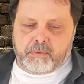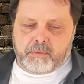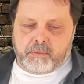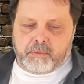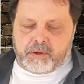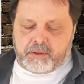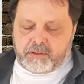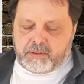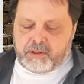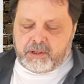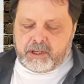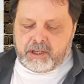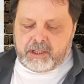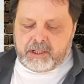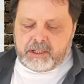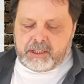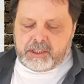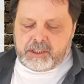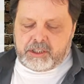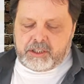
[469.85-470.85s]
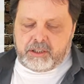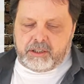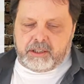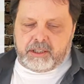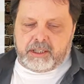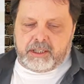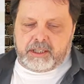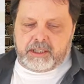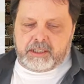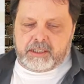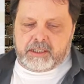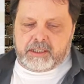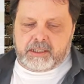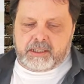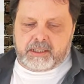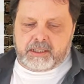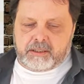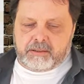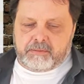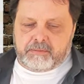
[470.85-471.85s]
with the initial
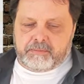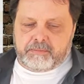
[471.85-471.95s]
list